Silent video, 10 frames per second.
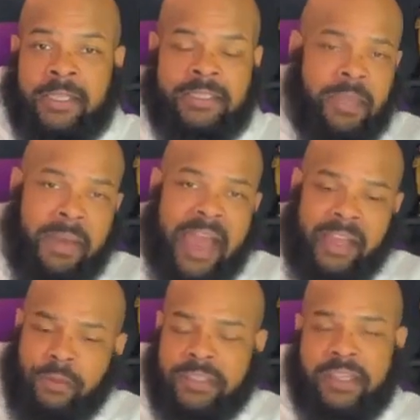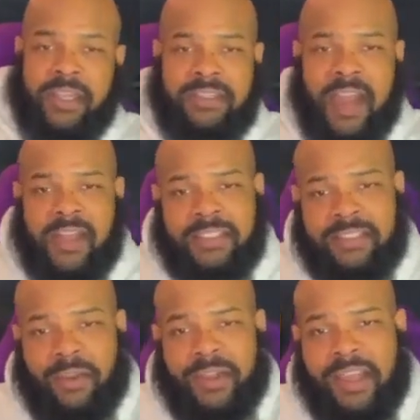Somebody who's in their darkness
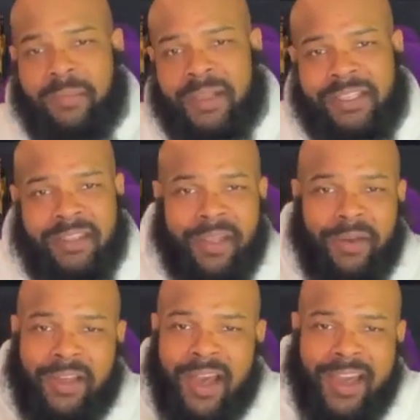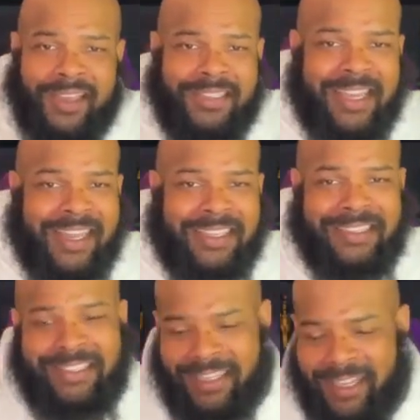is going to come into you. They're going to call you, text
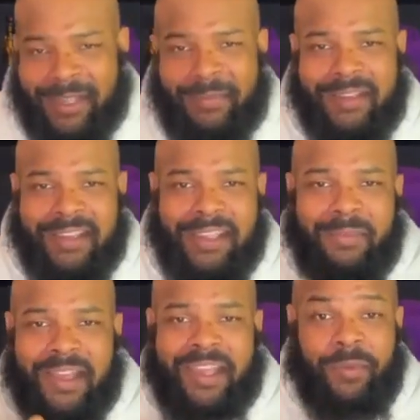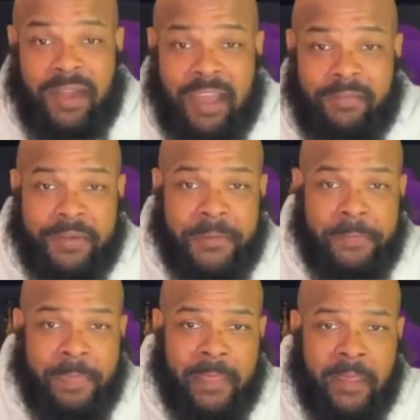you, DM you, email you, whatever.
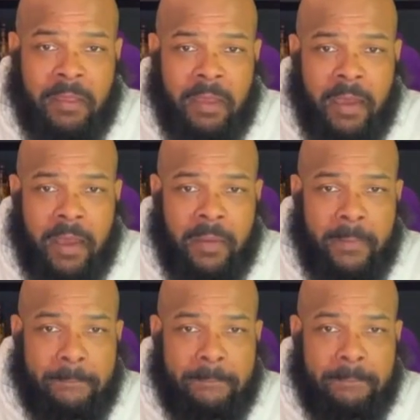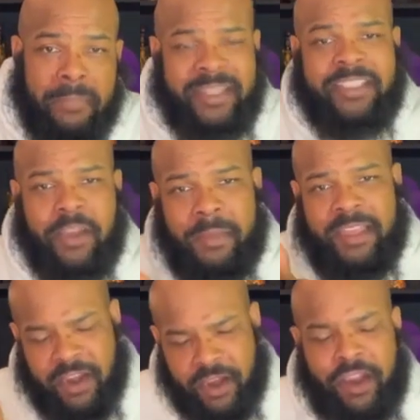But it's going to be
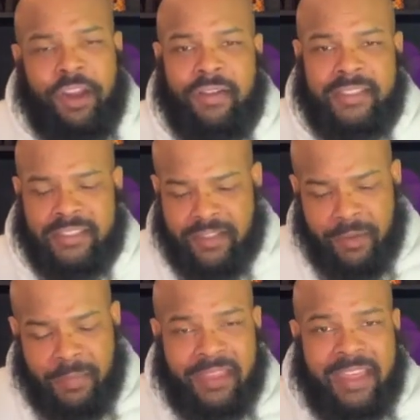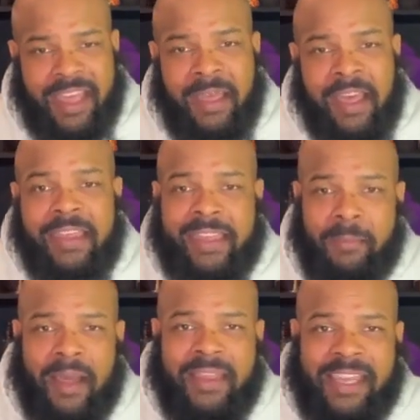their courage. It's going to be their,
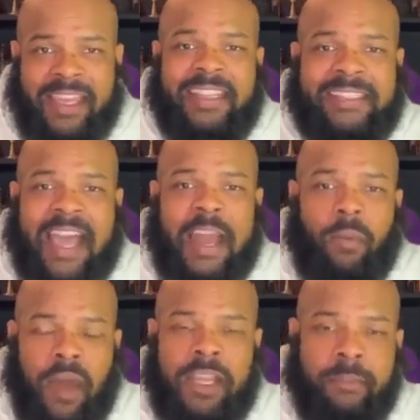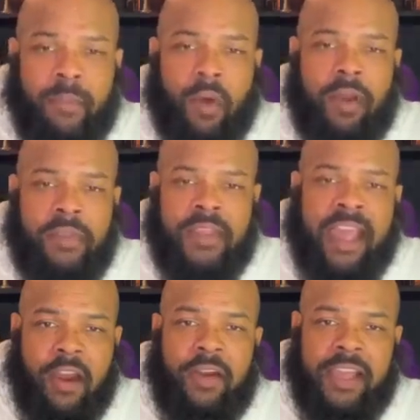them on the inside wanting more than
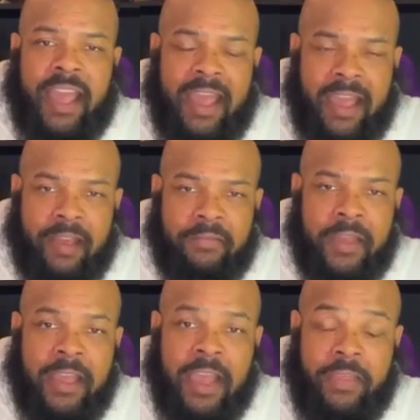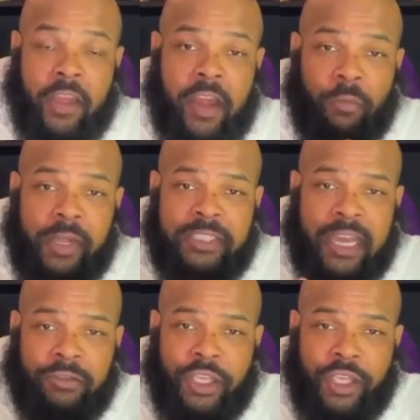they already have. And they're going to reach
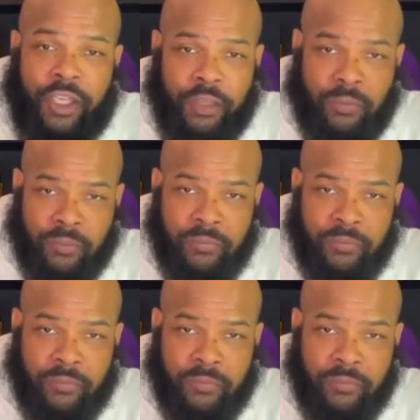out to you.